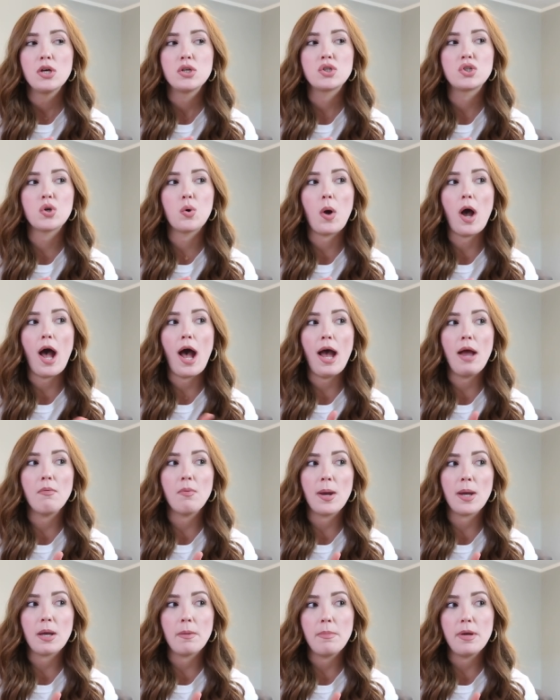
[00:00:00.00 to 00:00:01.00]
So I
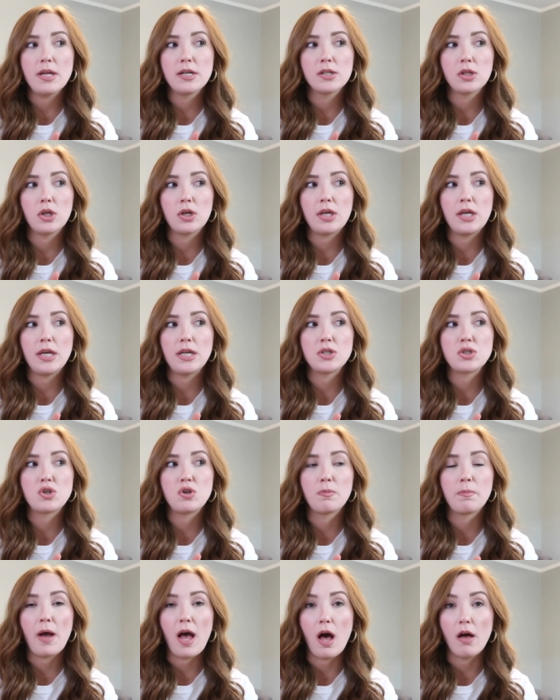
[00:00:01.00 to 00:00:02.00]
recommend looking
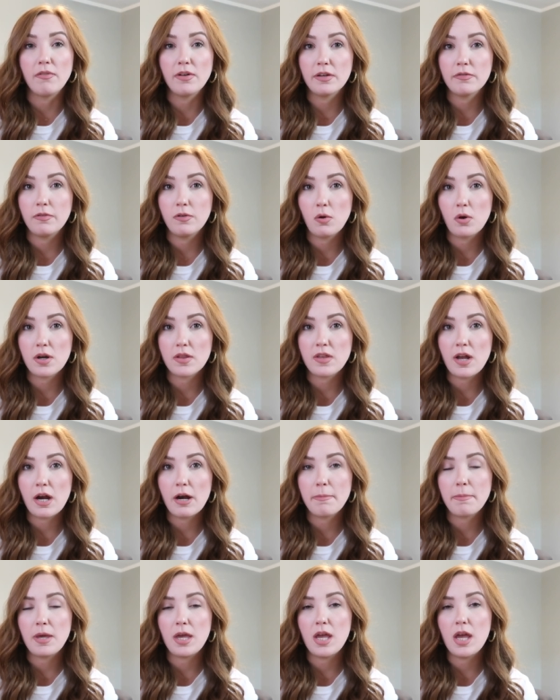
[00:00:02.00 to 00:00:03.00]
into pelvic floor
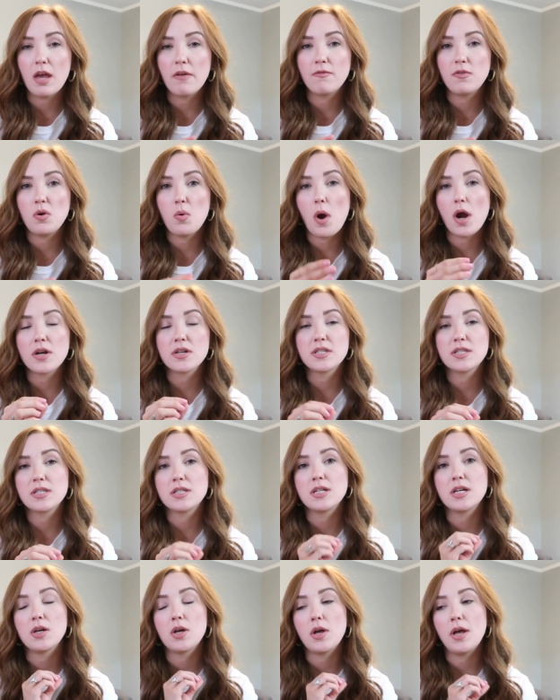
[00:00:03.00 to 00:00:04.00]
therapy if you are
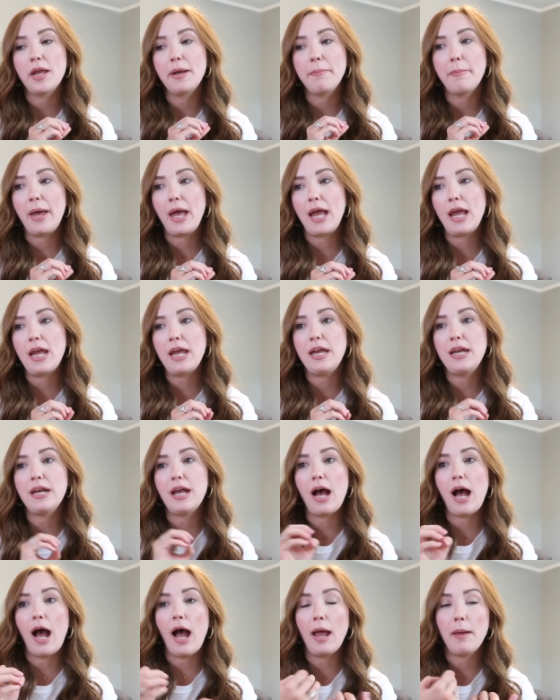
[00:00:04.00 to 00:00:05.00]
still in pain.
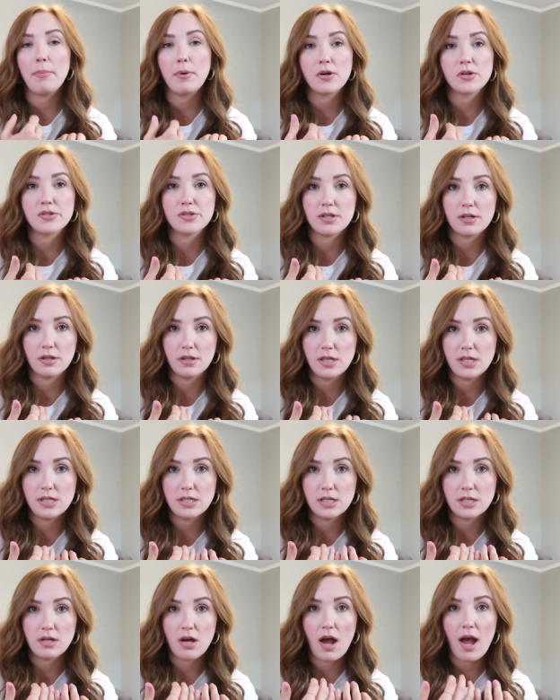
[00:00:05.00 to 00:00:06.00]
I personally
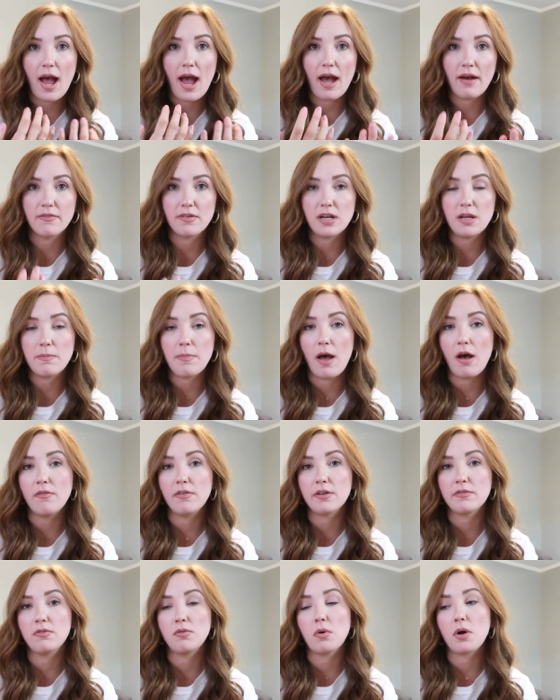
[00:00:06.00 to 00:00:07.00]
did not have any
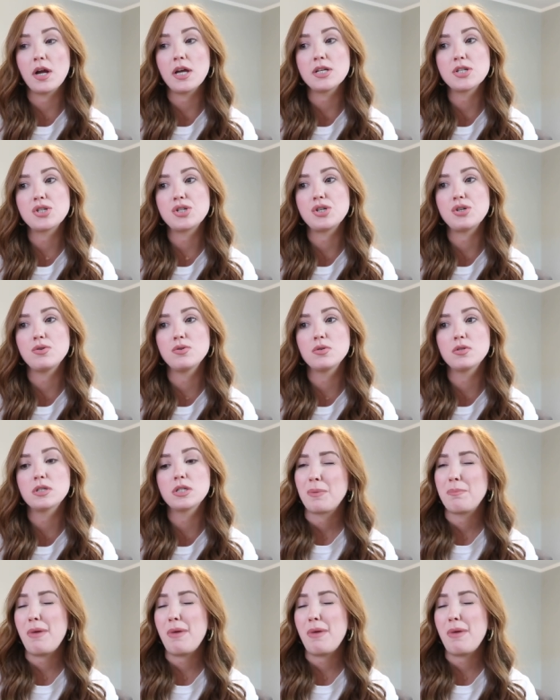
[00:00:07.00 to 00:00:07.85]
pelvic floor issues.